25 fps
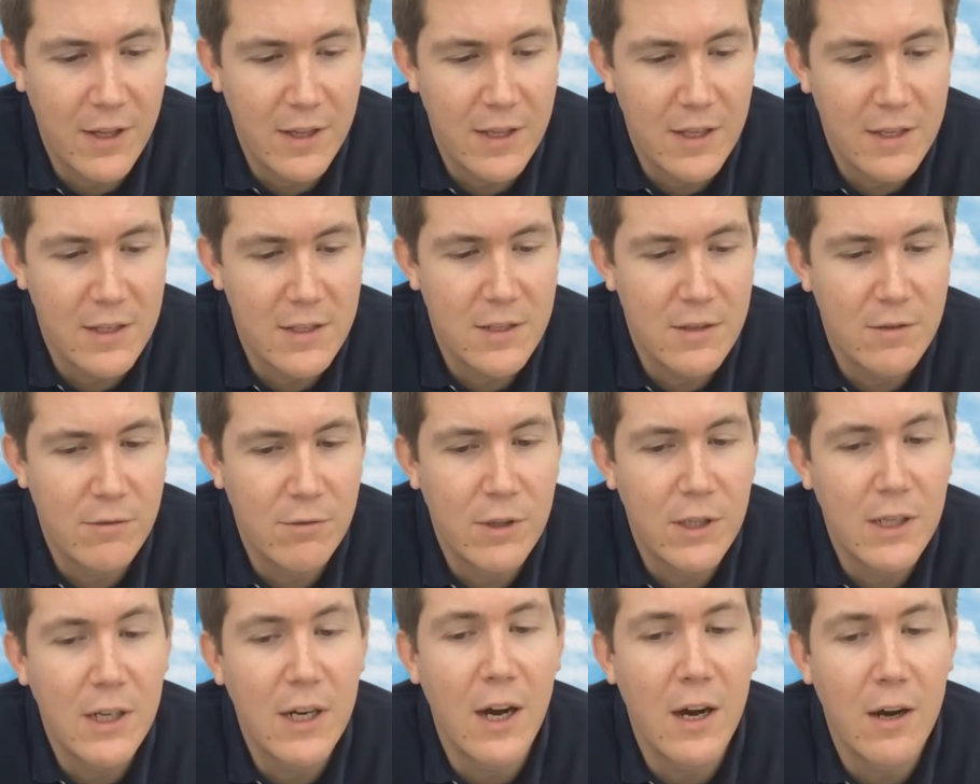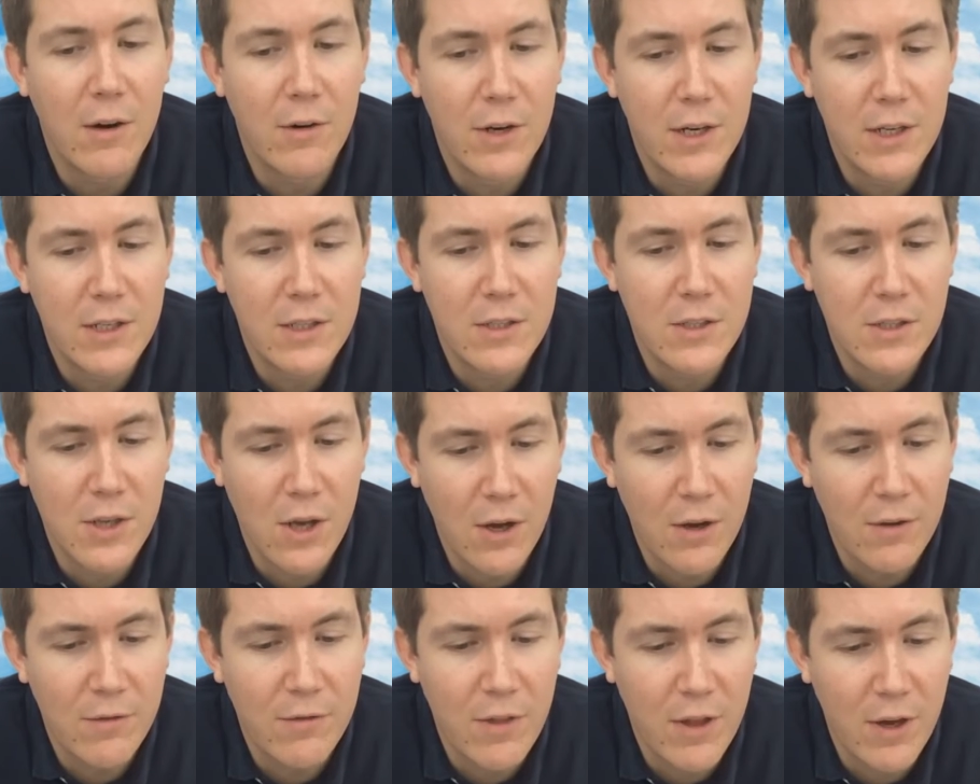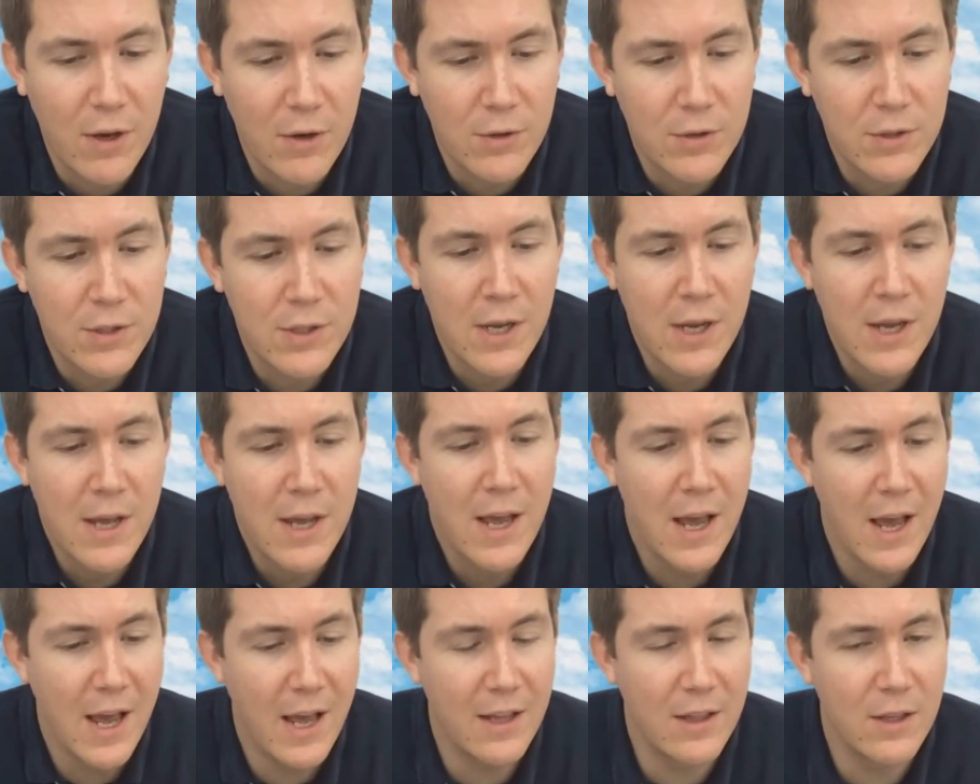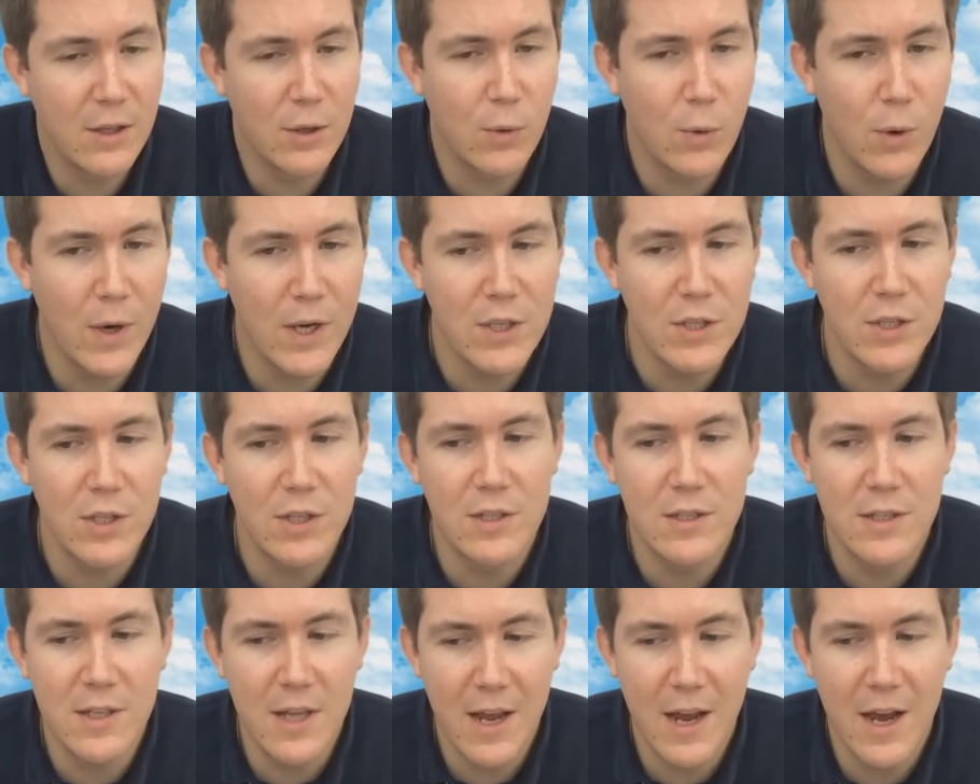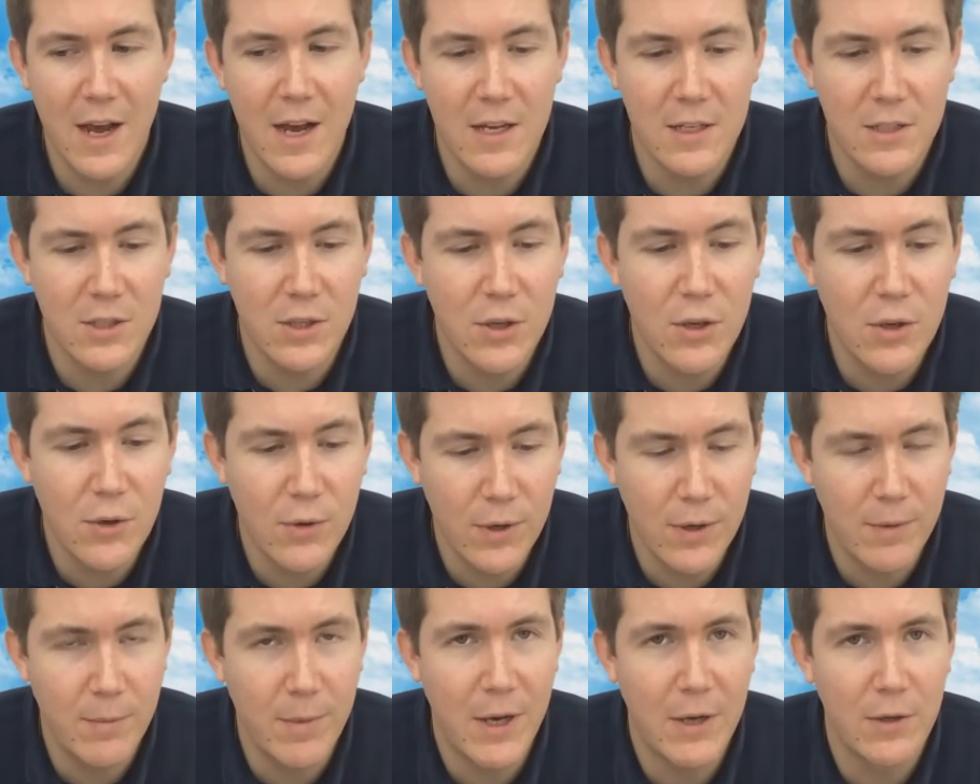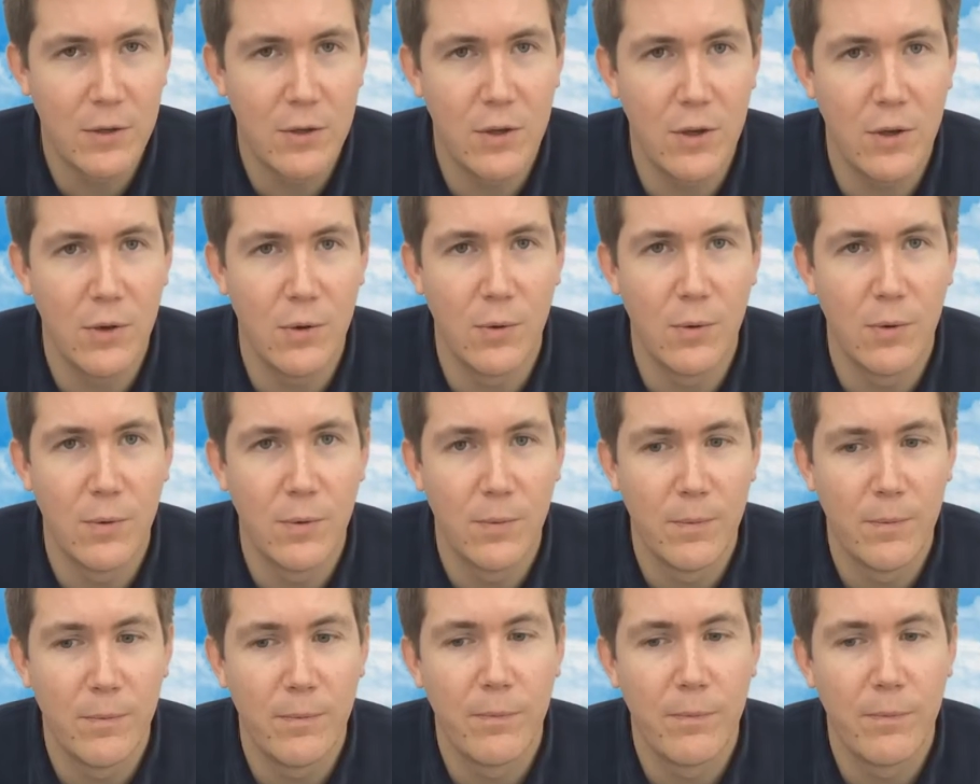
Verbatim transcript: and there's a recurrence of those and the questions they ask you about you.